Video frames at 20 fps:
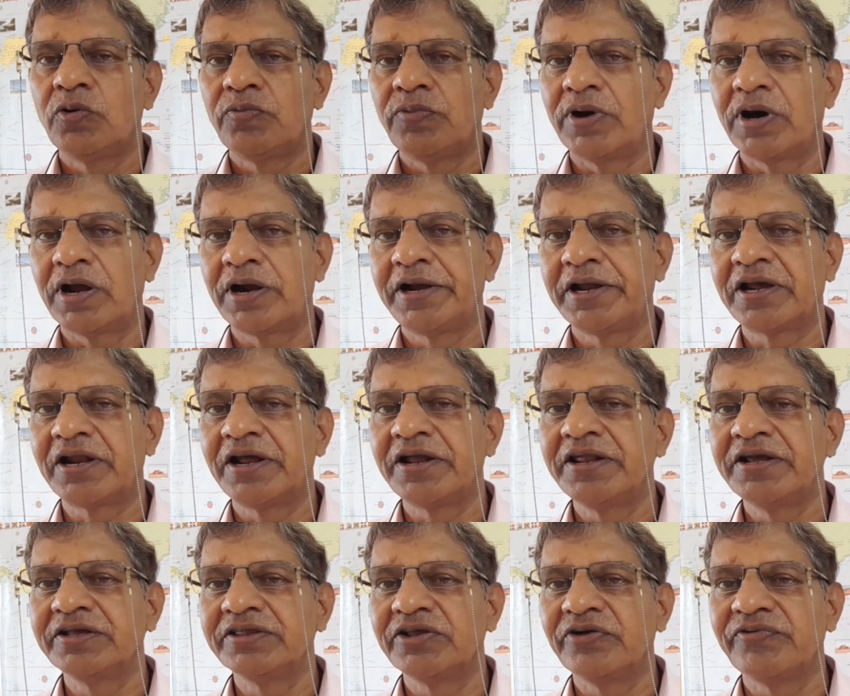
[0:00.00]
For
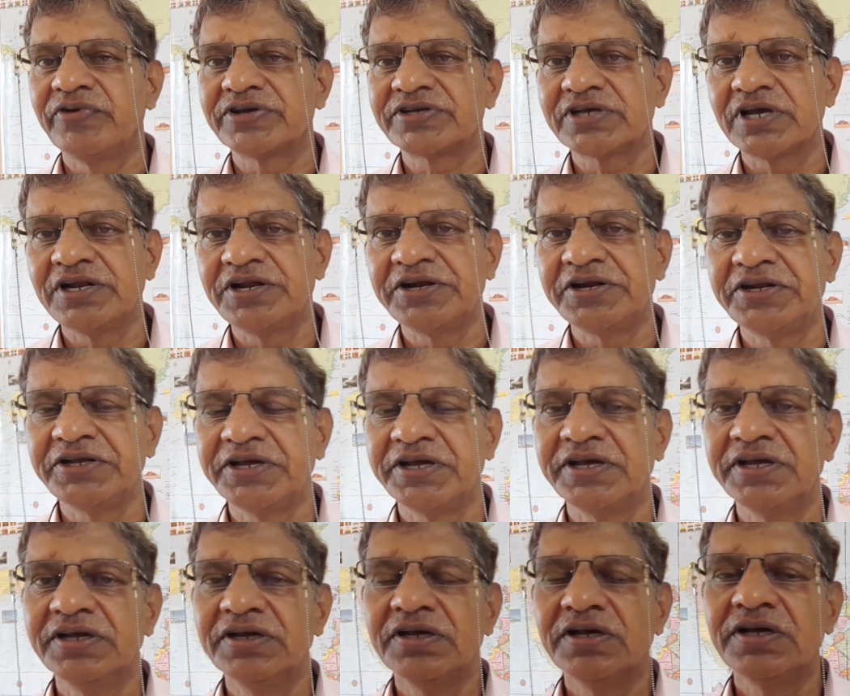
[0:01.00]
declaring the vessel ETA,
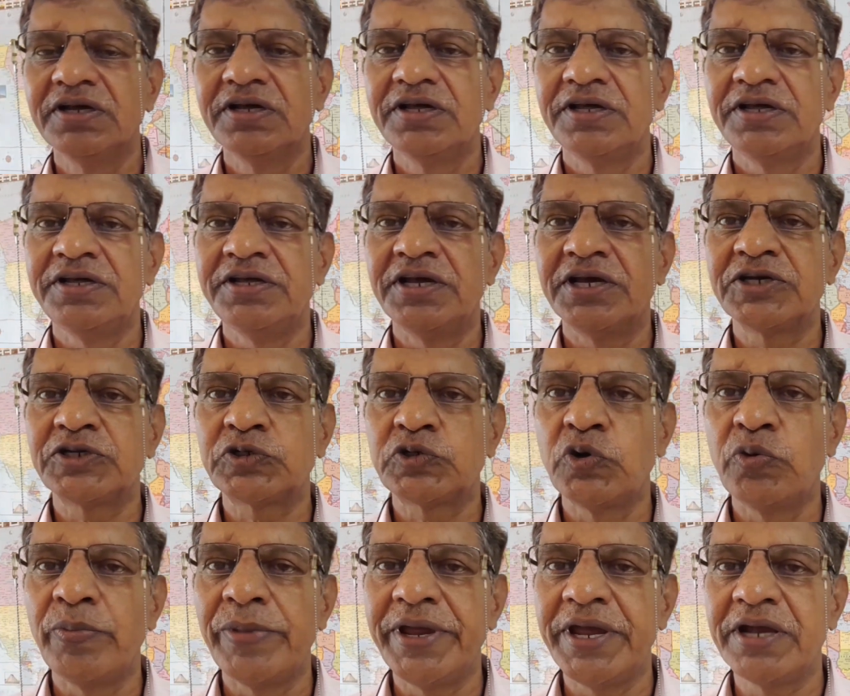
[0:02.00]
he has to
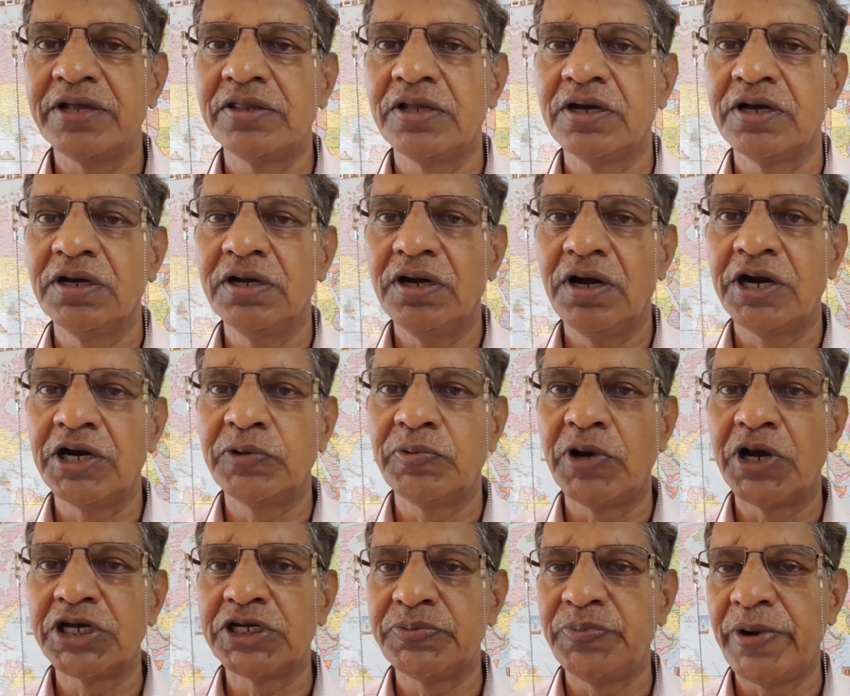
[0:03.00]
make the
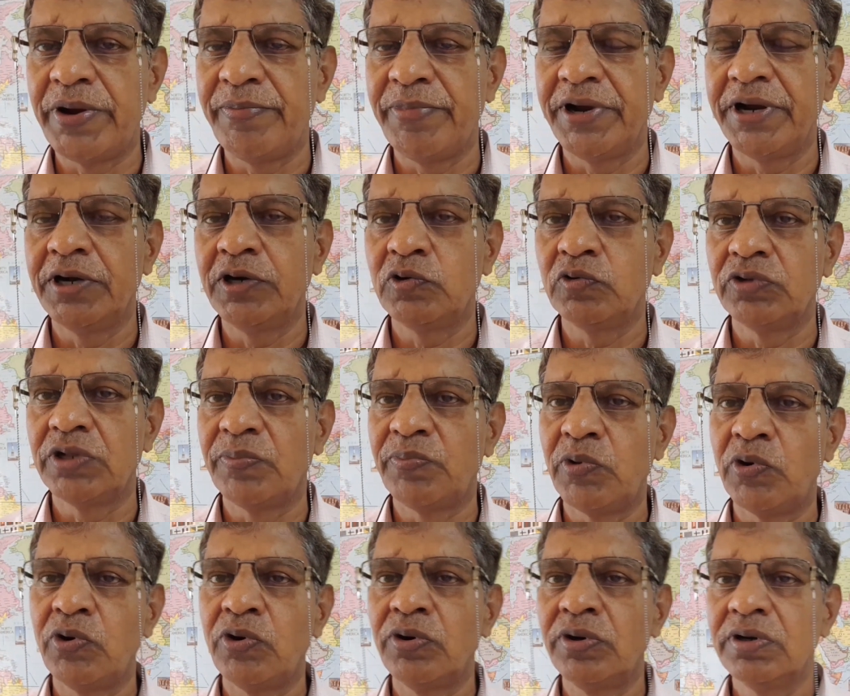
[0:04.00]
advance payment to the
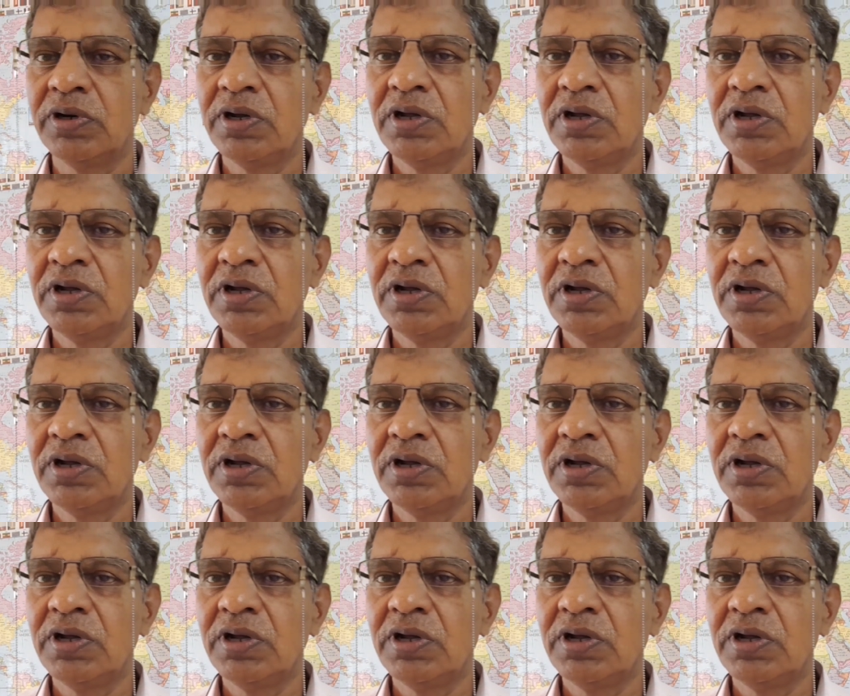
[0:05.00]
port.